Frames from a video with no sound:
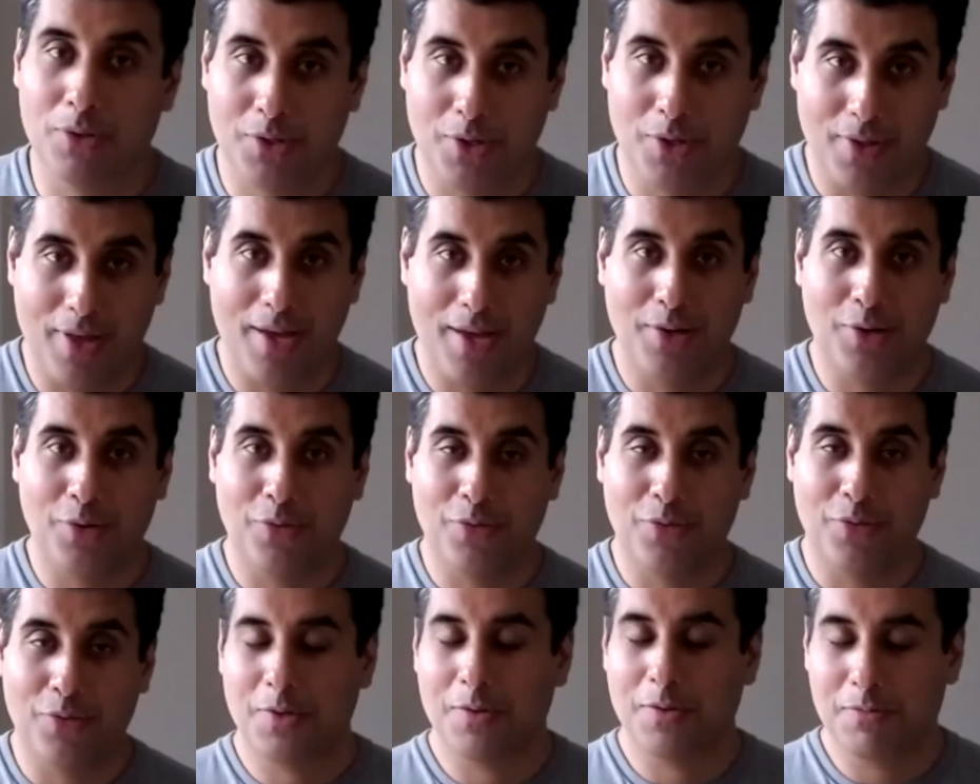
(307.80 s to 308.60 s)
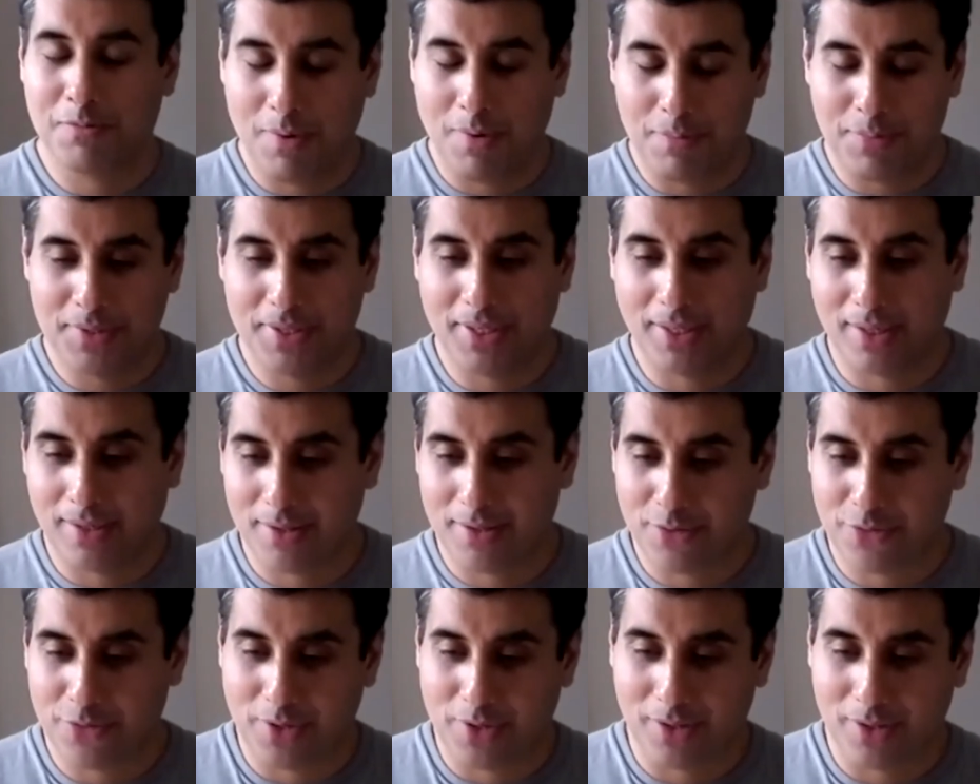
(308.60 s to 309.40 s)
the head office teams, but particularly
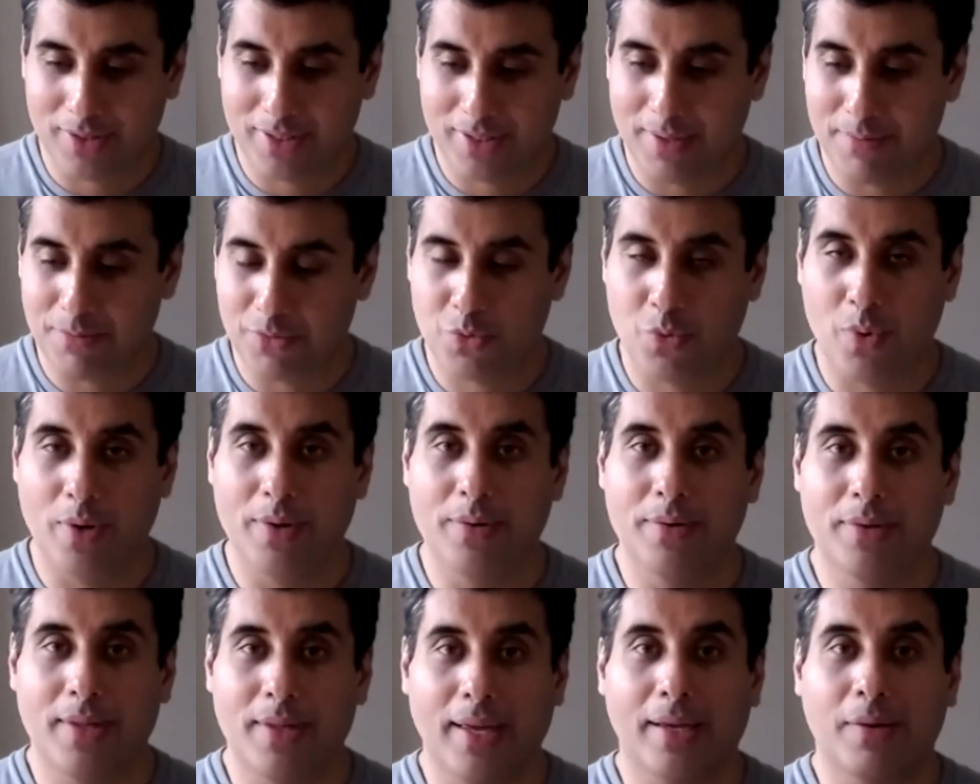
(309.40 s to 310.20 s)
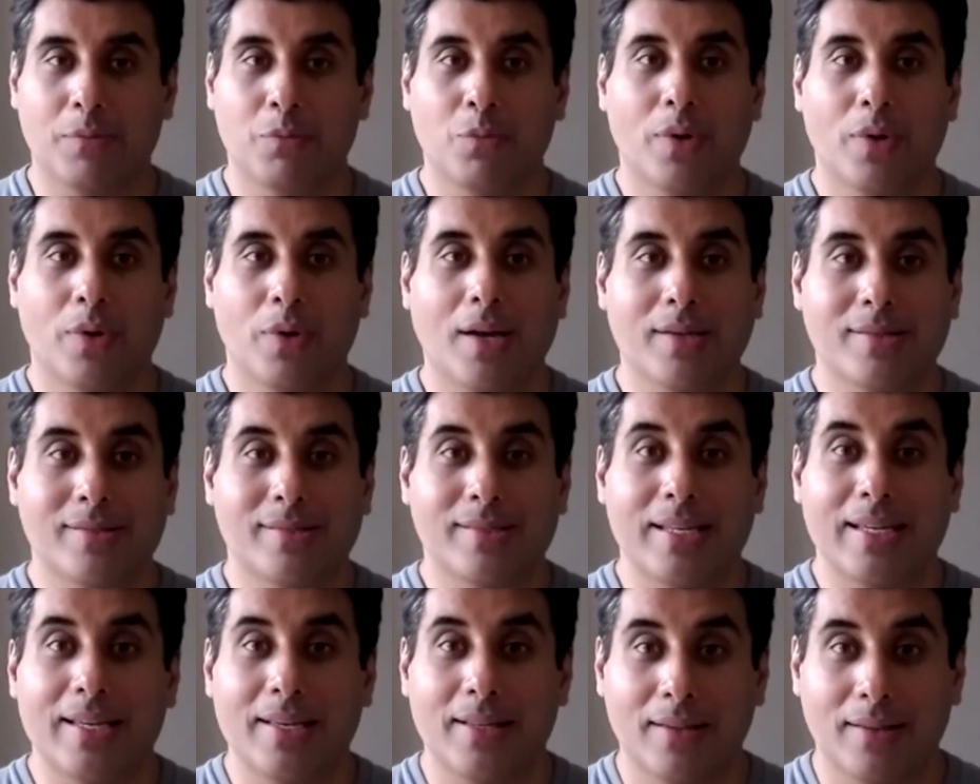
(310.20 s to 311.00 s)
the field teams, when I
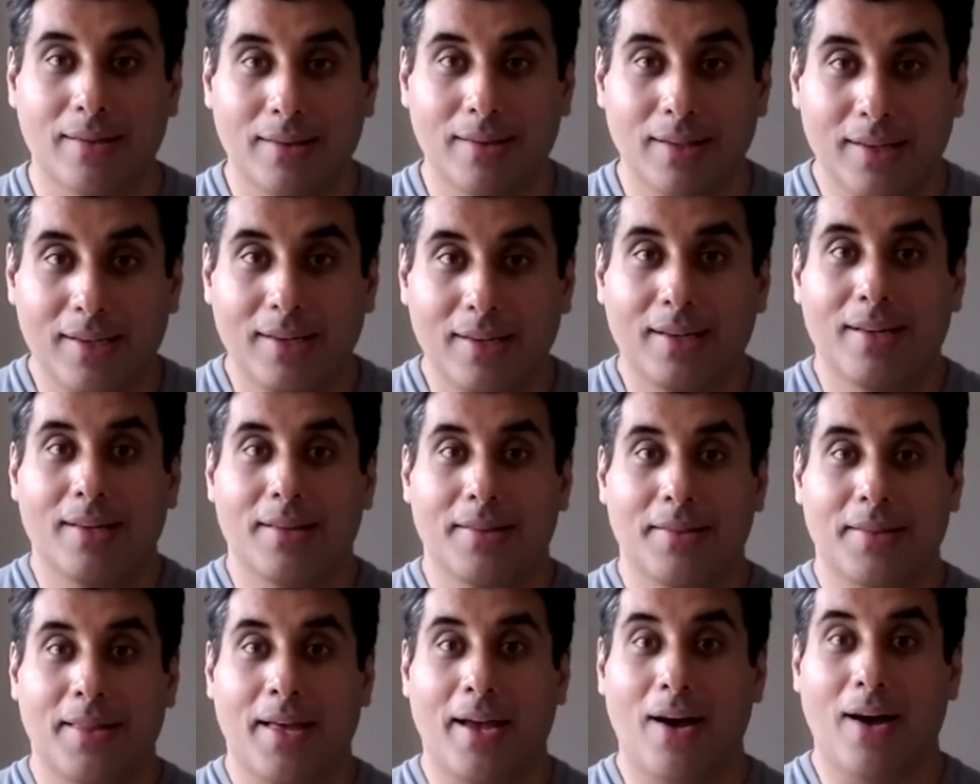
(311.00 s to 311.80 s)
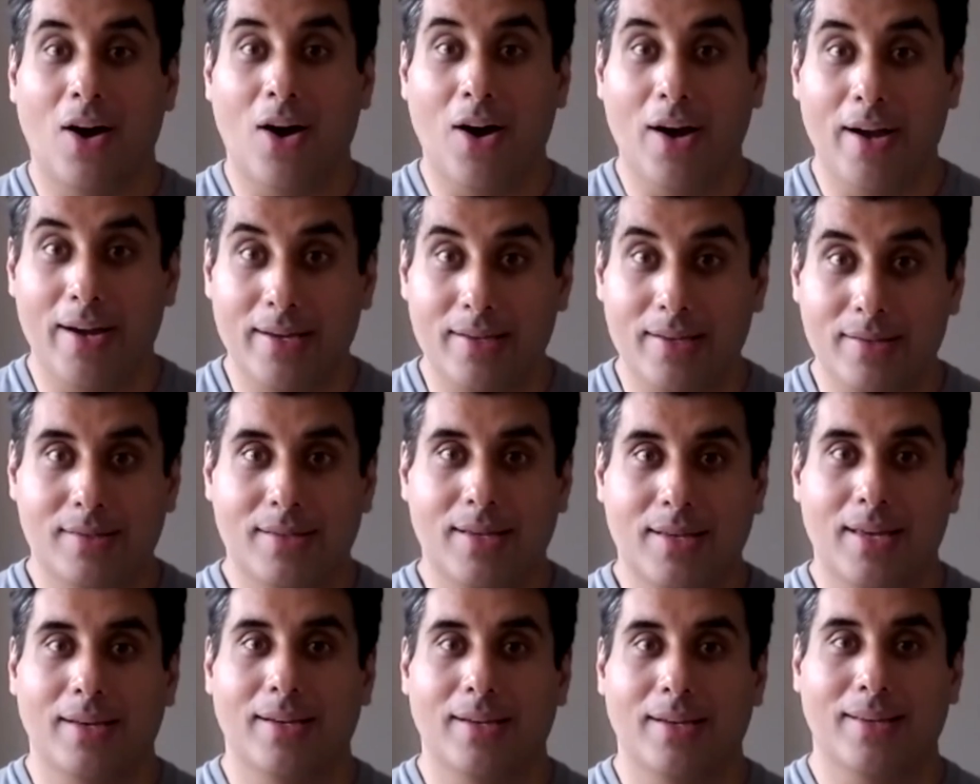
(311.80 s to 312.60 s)
see their eyes
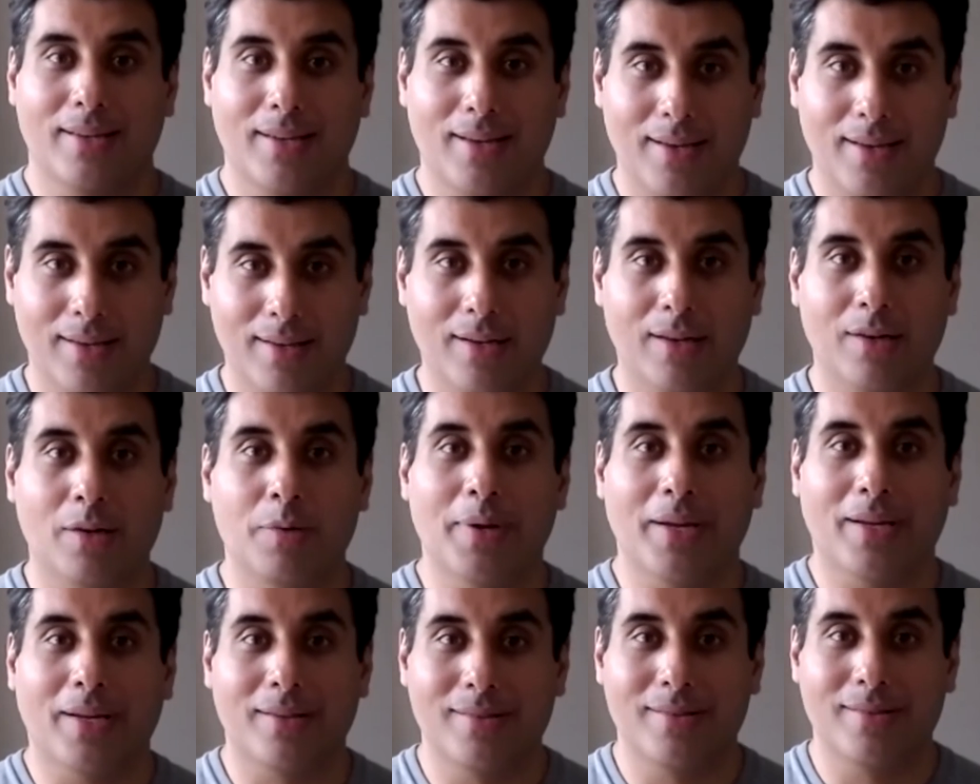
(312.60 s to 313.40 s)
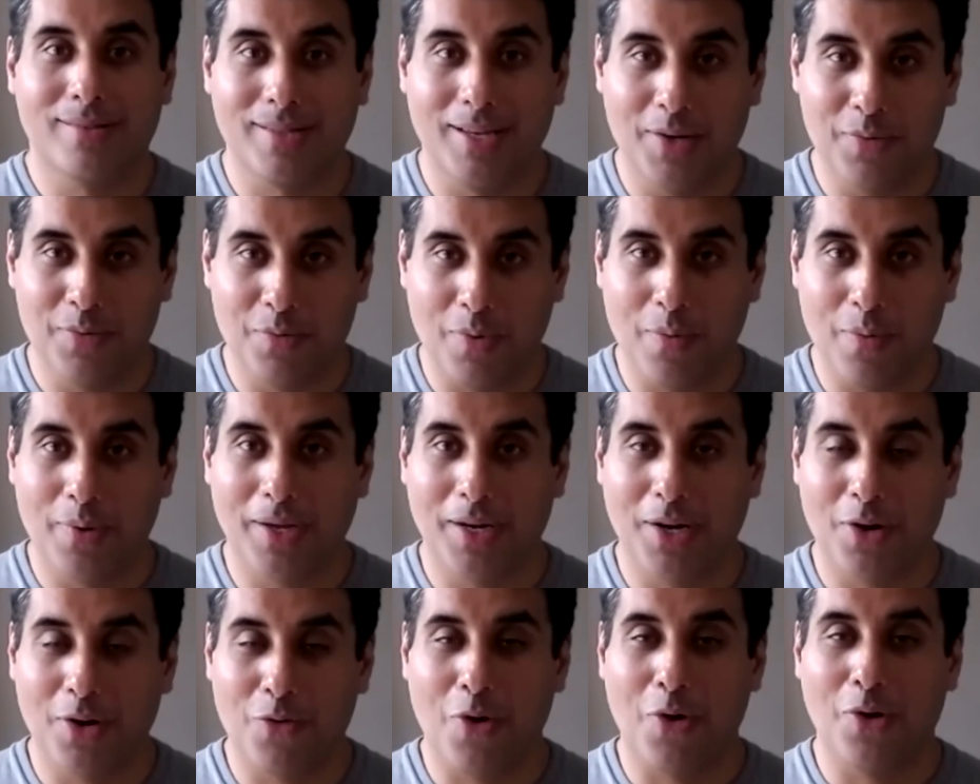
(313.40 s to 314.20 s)
getting a little bit concerned when we're going
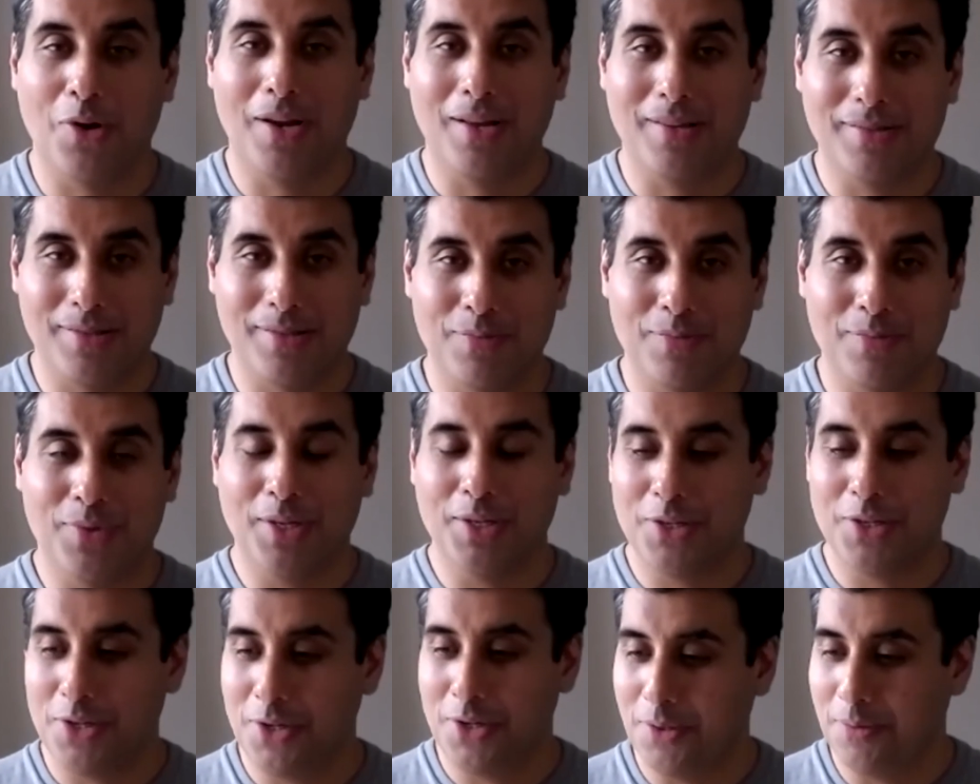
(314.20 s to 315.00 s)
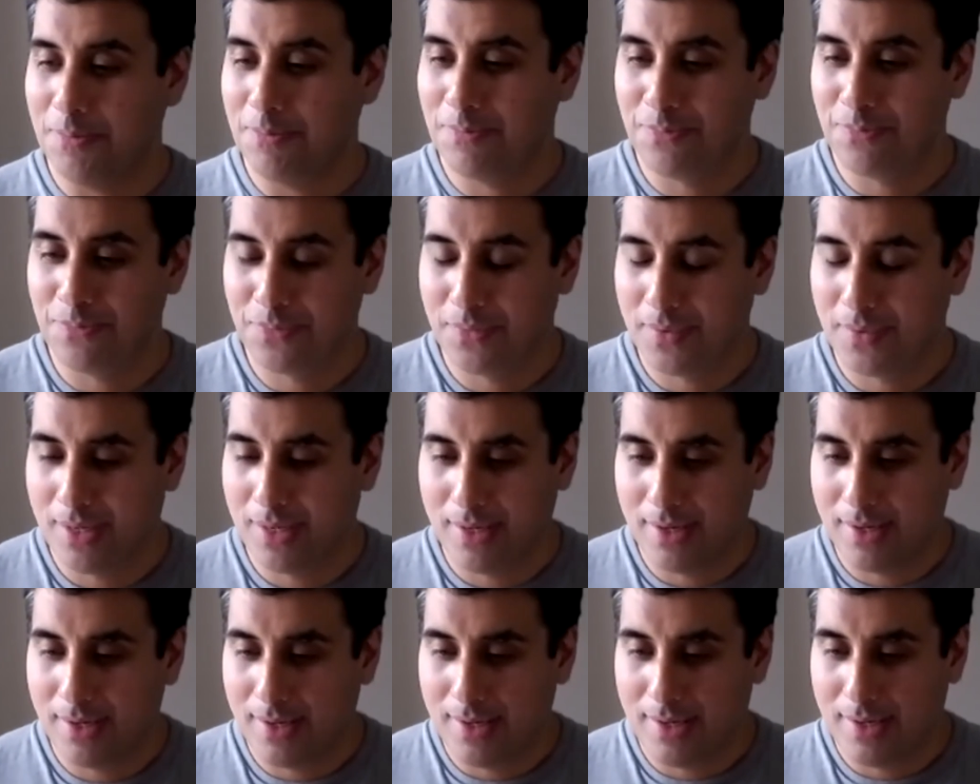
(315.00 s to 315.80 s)
to roll out something new,
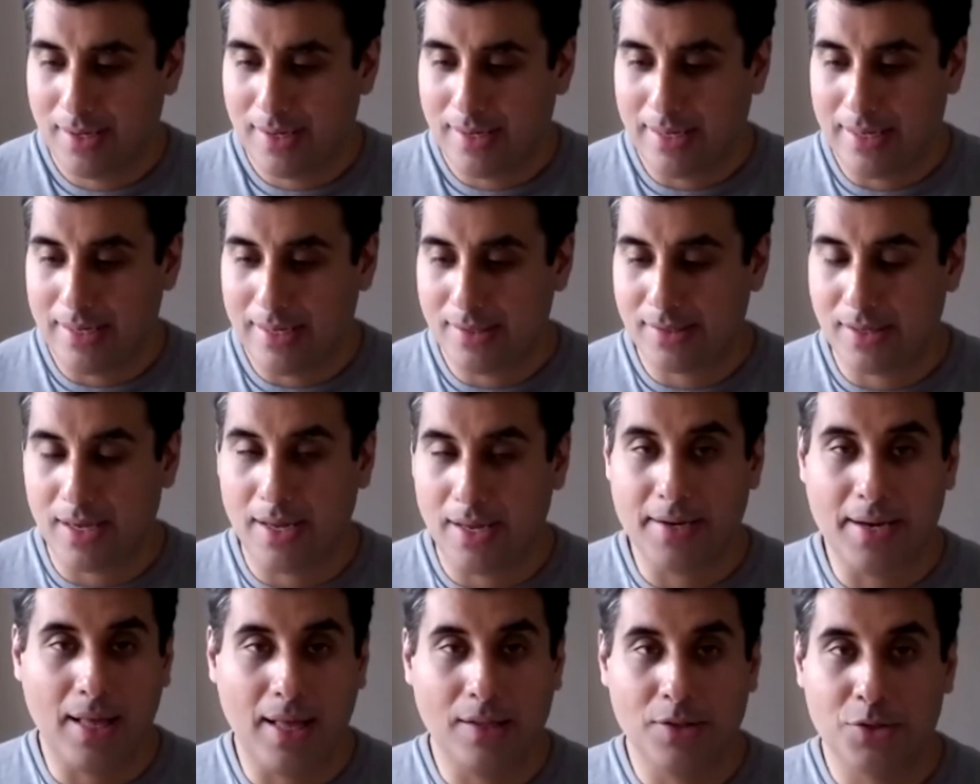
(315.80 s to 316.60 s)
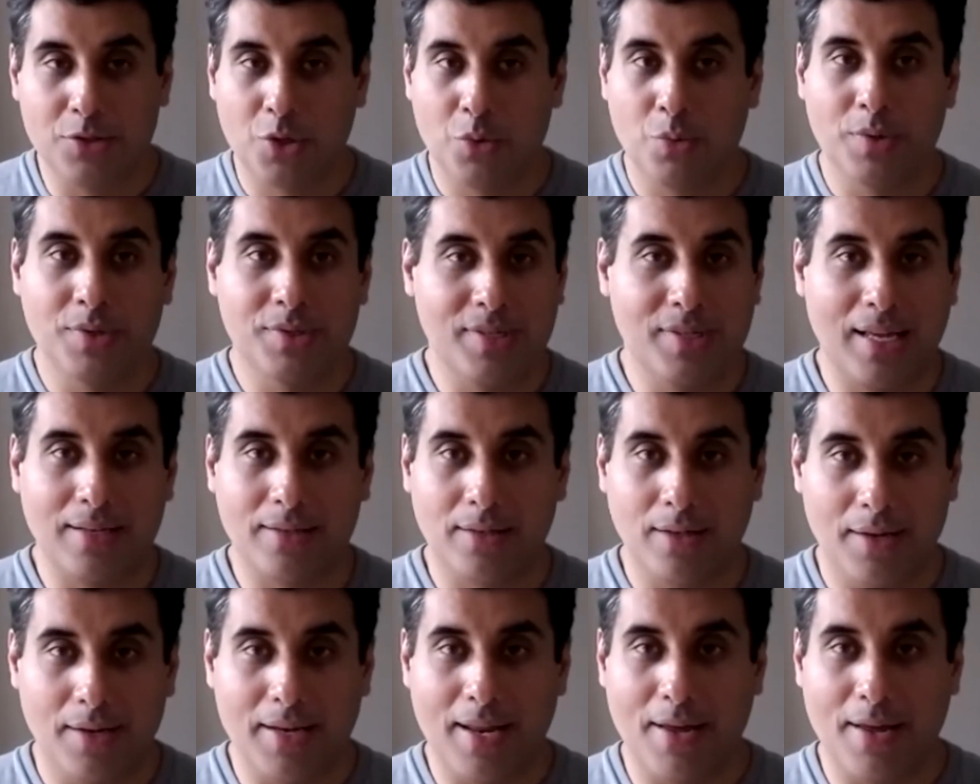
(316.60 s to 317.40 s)
is the analogy with
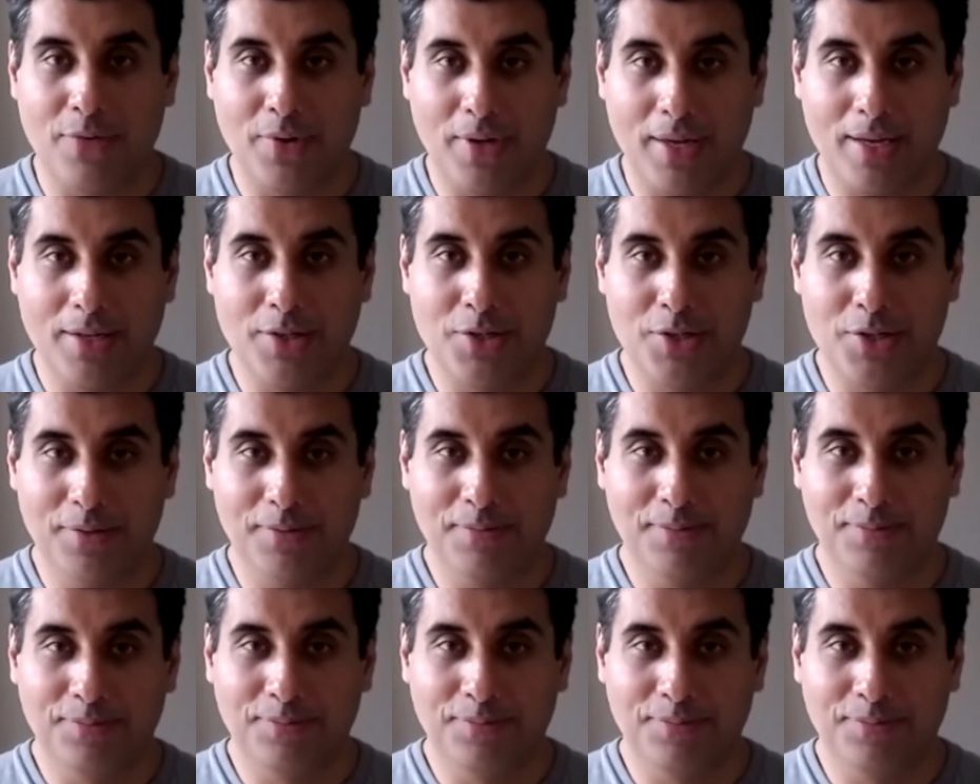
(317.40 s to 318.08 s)
satellite navigation.